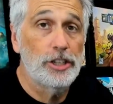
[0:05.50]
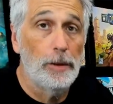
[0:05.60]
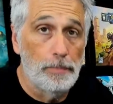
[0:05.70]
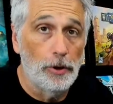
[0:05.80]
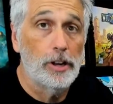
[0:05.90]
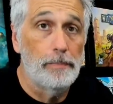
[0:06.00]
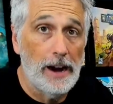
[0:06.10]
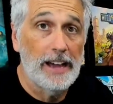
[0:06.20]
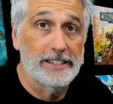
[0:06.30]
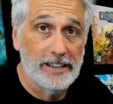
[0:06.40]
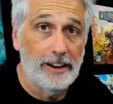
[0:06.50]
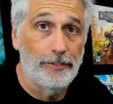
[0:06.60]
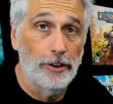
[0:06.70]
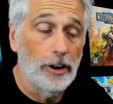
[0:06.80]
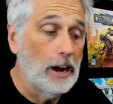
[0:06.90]
a book by its
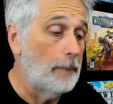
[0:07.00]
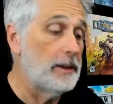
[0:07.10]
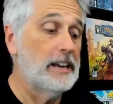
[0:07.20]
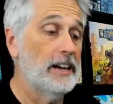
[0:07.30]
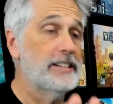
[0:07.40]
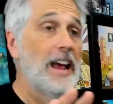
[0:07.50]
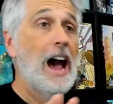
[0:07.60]
cover, because